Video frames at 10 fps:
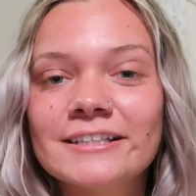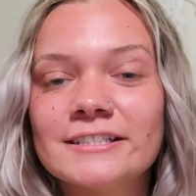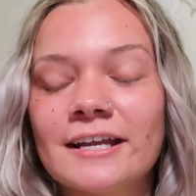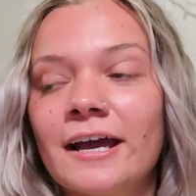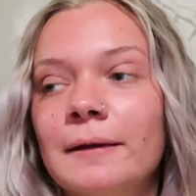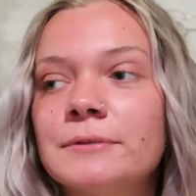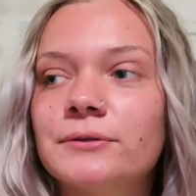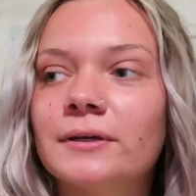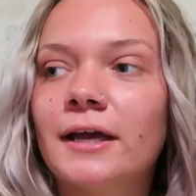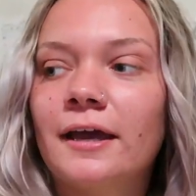Today I'm
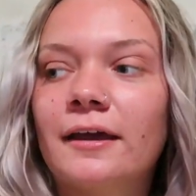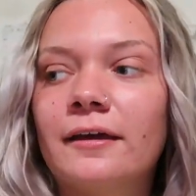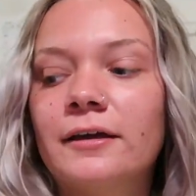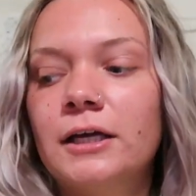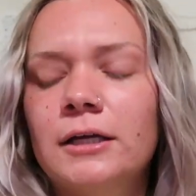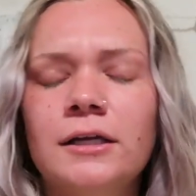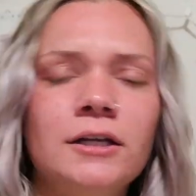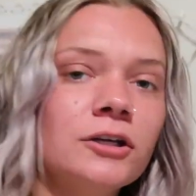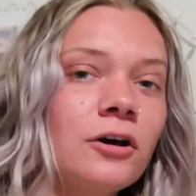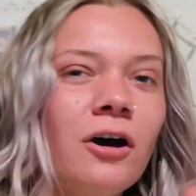doing a
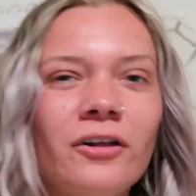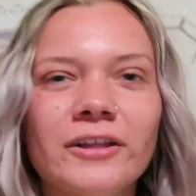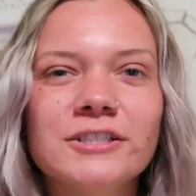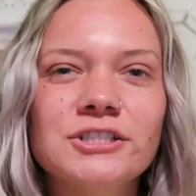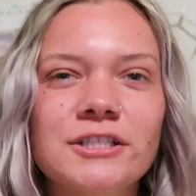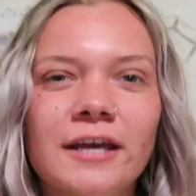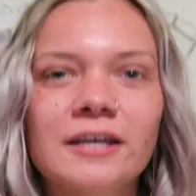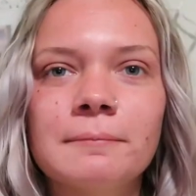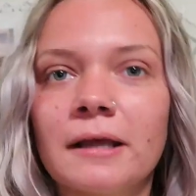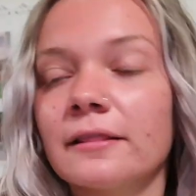college day
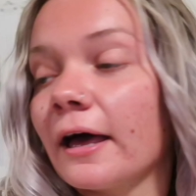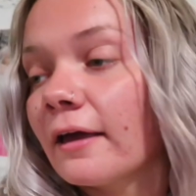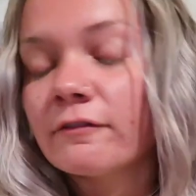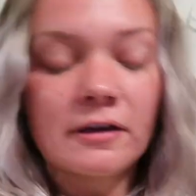in my life.